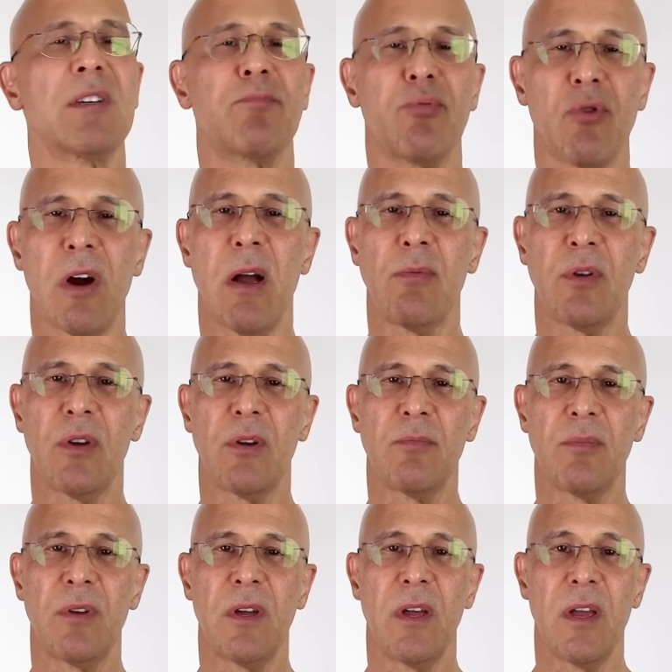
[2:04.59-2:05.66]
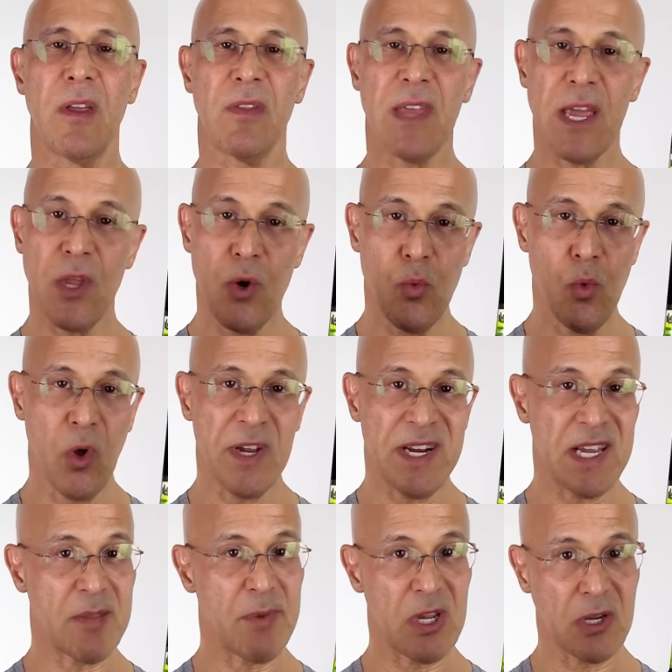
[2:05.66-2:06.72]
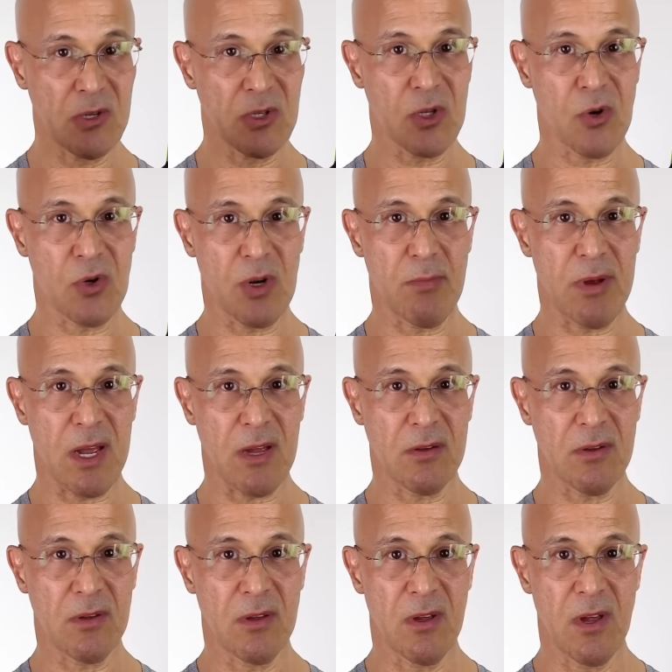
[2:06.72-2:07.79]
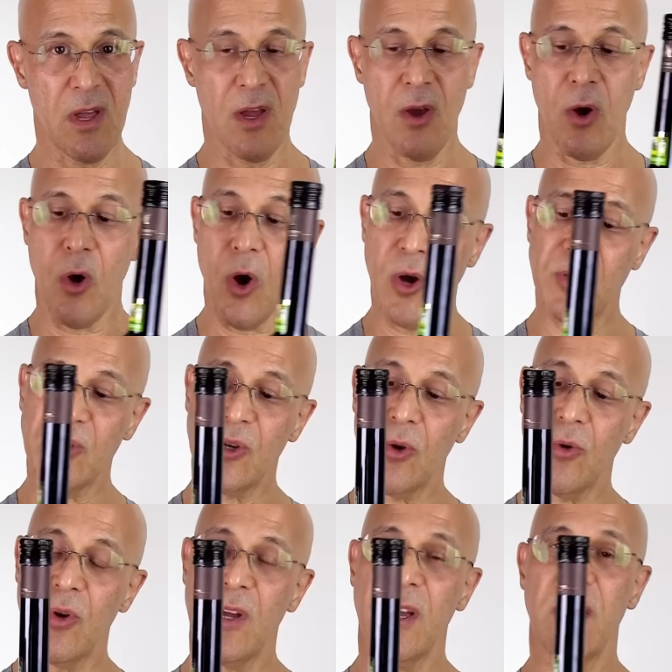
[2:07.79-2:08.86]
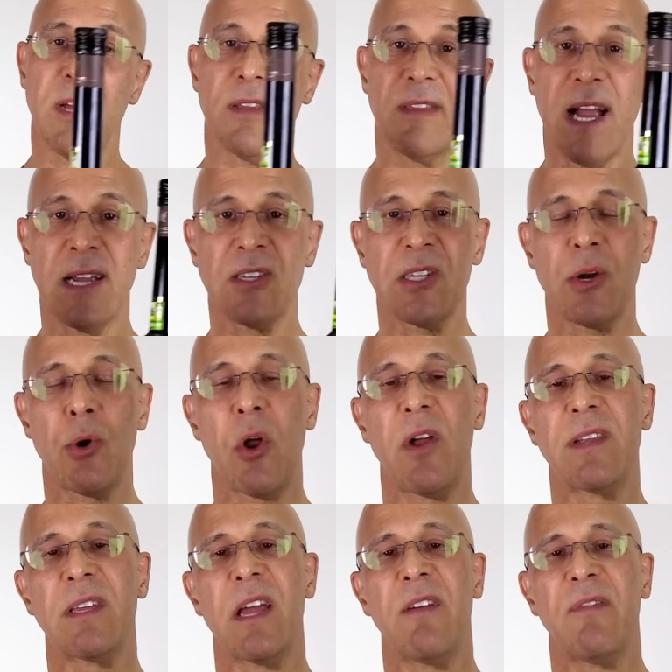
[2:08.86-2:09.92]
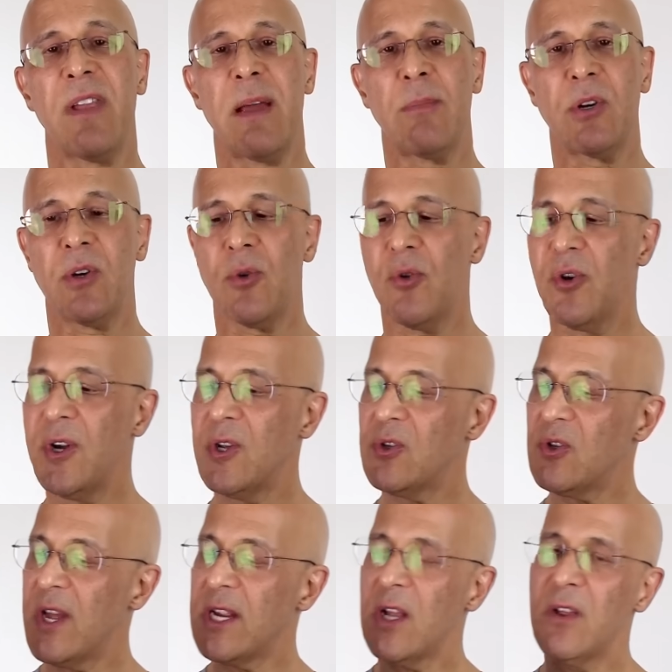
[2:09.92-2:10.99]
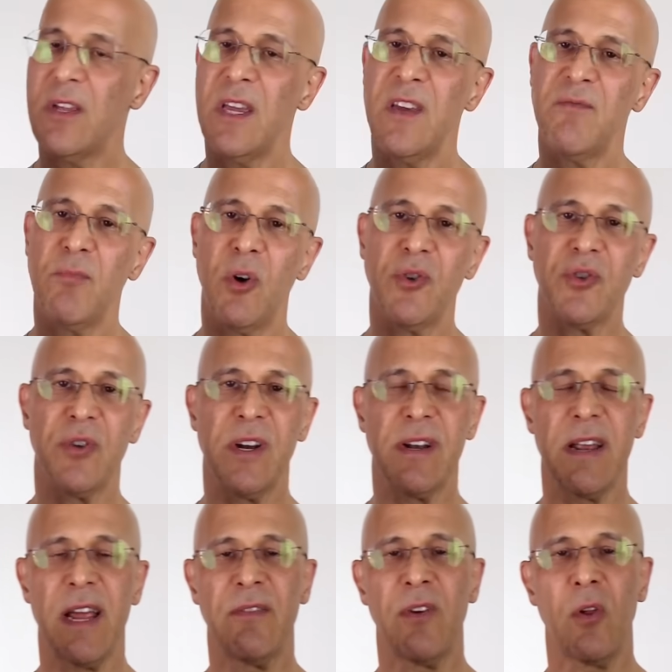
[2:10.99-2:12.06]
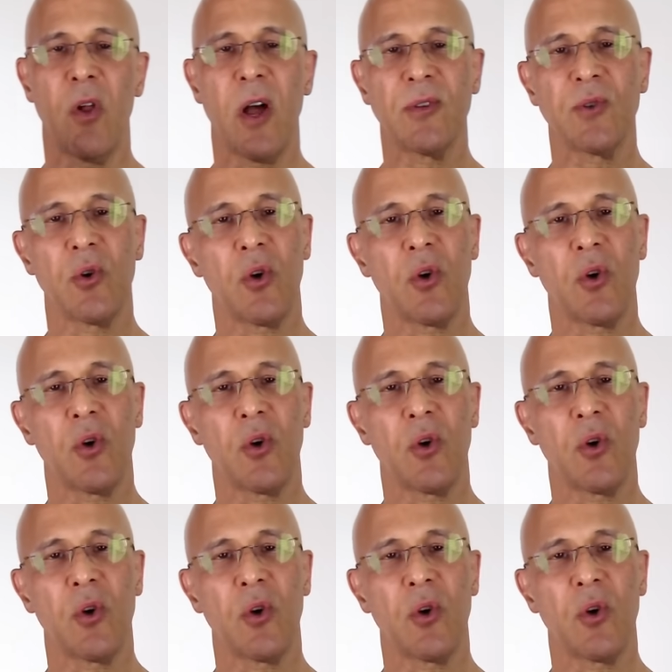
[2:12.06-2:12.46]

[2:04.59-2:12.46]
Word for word: problem that you really need to be concerned about. Also, non-steroidal anti-inflammatories like Aleve, Motrin, and Advil also